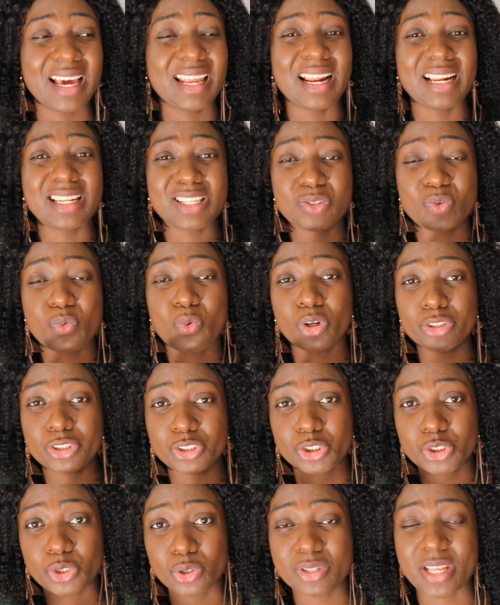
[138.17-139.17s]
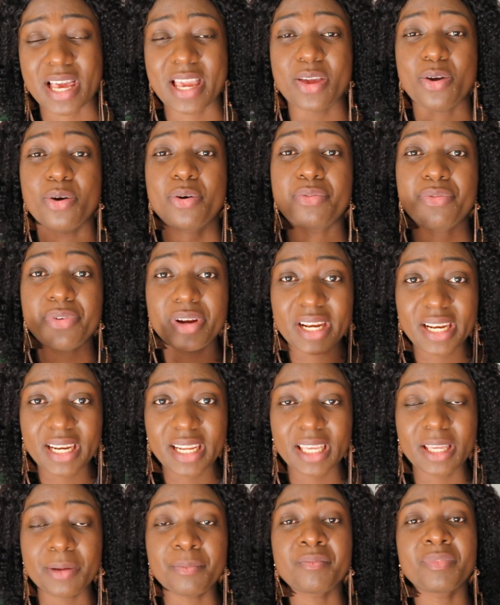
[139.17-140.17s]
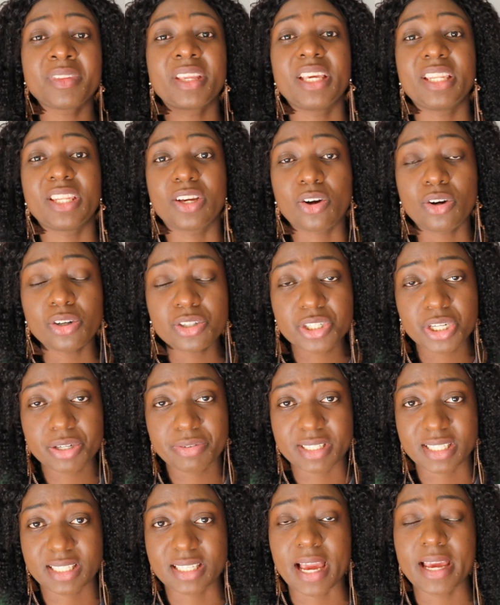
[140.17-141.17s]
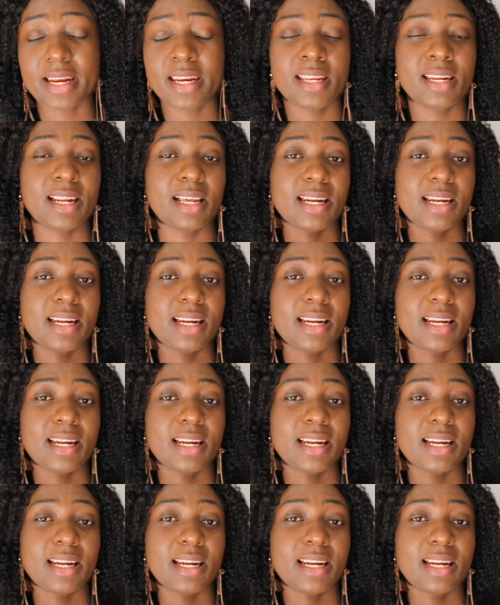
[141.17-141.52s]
That is what shows that you're really in the country residing,